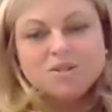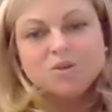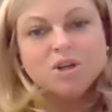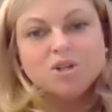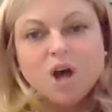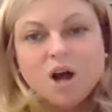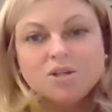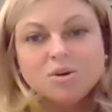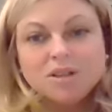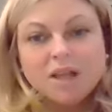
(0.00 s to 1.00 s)
So you can talk
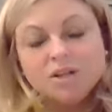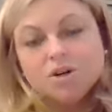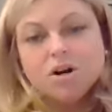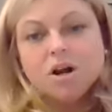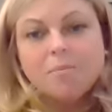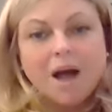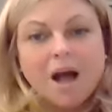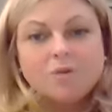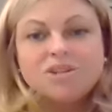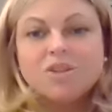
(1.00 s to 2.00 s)
to a lender
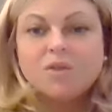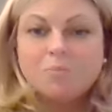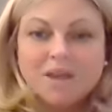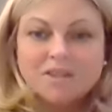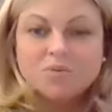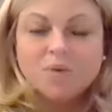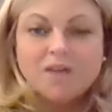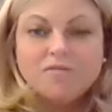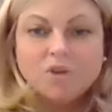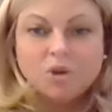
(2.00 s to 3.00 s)
about the best
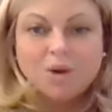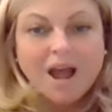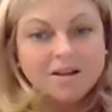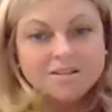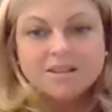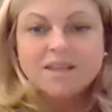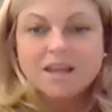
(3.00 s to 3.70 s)
way for you to access